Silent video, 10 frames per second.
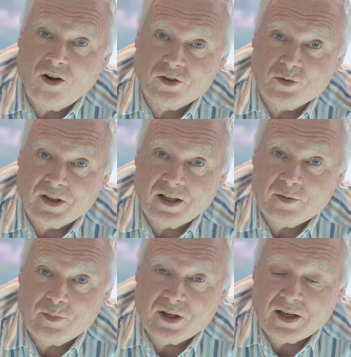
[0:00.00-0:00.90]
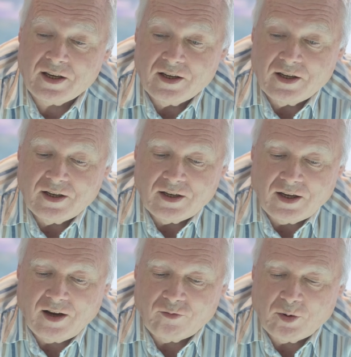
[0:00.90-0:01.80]
ultimately be
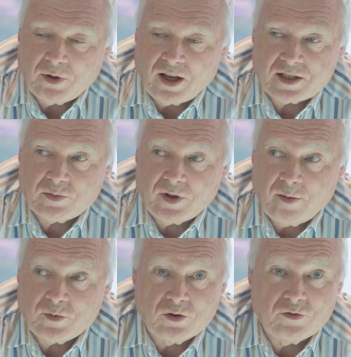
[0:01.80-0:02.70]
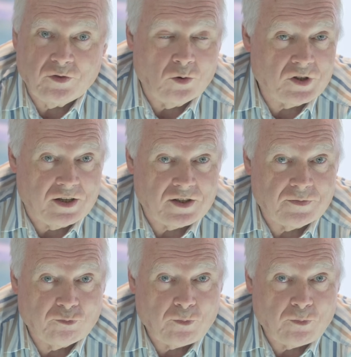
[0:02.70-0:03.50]
replaced with M240s.